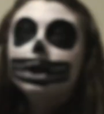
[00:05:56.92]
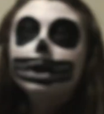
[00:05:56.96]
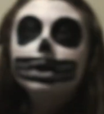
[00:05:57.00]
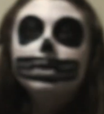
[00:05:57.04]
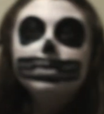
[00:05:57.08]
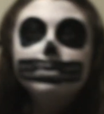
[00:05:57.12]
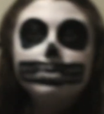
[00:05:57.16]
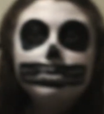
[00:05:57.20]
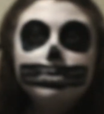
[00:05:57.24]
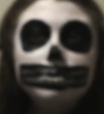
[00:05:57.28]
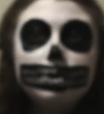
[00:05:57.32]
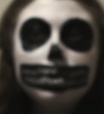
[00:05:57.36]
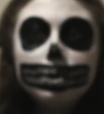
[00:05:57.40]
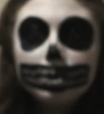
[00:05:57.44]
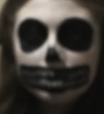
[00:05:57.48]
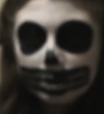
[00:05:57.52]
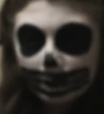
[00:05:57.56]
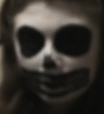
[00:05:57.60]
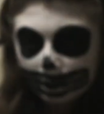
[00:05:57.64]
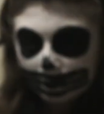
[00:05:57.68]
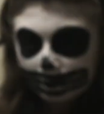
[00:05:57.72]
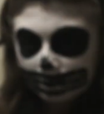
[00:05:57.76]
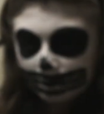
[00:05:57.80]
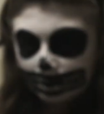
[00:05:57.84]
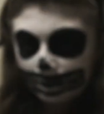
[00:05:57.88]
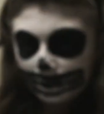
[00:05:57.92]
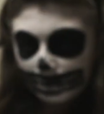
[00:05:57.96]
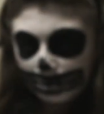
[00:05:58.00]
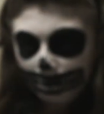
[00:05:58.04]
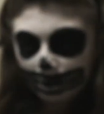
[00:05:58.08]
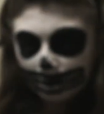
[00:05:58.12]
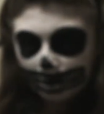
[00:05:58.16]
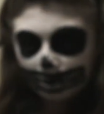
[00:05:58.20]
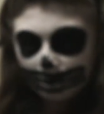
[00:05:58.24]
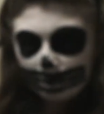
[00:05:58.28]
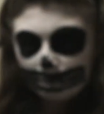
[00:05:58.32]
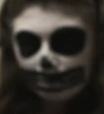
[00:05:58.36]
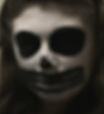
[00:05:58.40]
And for this, I'm
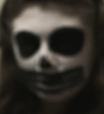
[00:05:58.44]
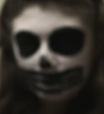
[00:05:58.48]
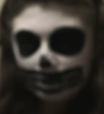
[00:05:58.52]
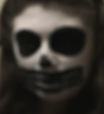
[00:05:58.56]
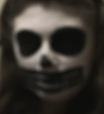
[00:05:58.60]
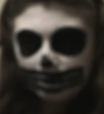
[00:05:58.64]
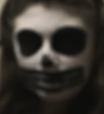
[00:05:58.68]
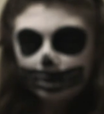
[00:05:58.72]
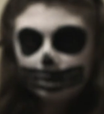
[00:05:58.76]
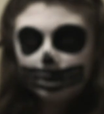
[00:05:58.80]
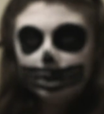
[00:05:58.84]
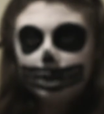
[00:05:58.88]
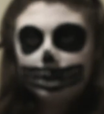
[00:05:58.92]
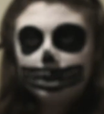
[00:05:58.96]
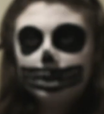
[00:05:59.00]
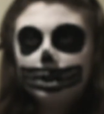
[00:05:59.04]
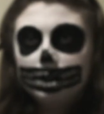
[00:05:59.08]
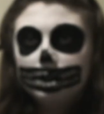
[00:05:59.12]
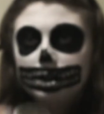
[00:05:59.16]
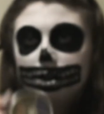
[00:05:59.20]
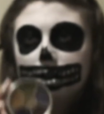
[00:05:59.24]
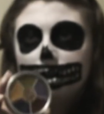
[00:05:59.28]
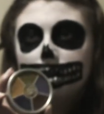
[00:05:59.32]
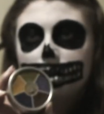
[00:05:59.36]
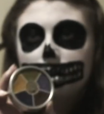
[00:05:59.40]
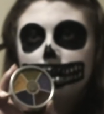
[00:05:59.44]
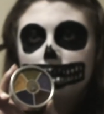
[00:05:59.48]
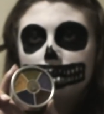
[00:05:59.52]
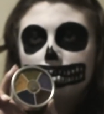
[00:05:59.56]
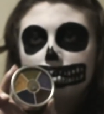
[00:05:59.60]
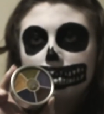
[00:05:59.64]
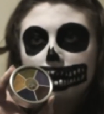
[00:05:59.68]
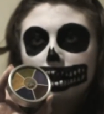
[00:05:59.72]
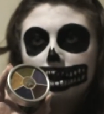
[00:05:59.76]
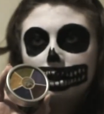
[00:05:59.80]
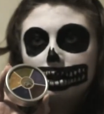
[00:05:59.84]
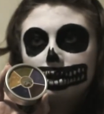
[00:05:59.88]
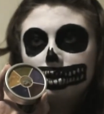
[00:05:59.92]
going to be using
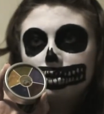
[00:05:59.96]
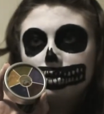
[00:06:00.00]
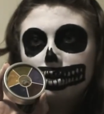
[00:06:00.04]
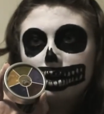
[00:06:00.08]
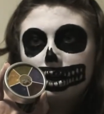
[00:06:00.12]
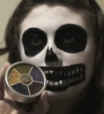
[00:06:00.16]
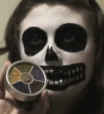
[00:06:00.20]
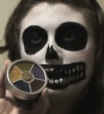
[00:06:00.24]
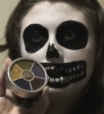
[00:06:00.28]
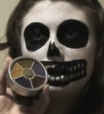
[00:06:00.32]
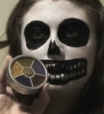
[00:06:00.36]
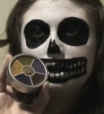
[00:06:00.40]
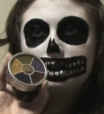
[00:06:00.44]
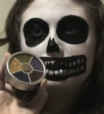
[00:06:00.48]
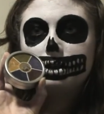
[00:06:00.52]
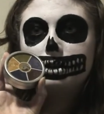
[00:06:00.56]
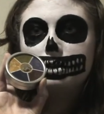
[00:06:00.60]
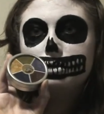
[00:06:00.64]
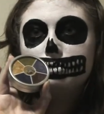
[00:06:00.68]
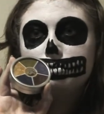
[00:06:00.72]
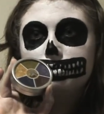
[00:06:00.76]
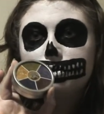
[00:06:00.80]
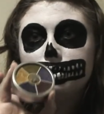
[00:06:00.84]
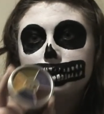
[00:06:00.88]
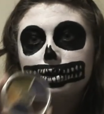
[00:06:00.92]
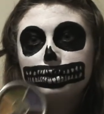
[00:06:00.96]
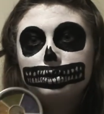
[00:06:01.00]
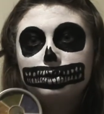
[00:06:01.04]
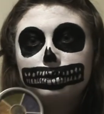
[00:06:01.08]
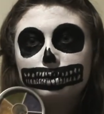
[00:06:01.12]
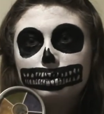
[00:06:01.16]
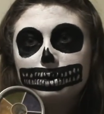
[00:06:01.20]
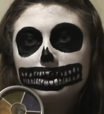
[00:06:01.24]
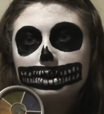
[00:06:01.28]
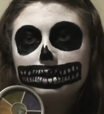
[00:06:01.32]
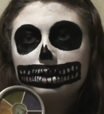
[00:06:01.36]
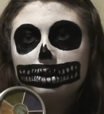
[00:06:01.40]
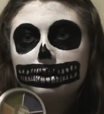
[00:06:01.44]
my Kryolan bruise
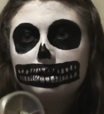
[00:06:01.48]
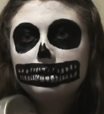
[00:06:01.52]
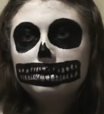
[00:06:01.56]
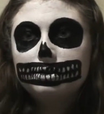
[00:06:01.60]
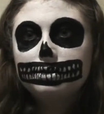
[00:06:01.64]
wheel.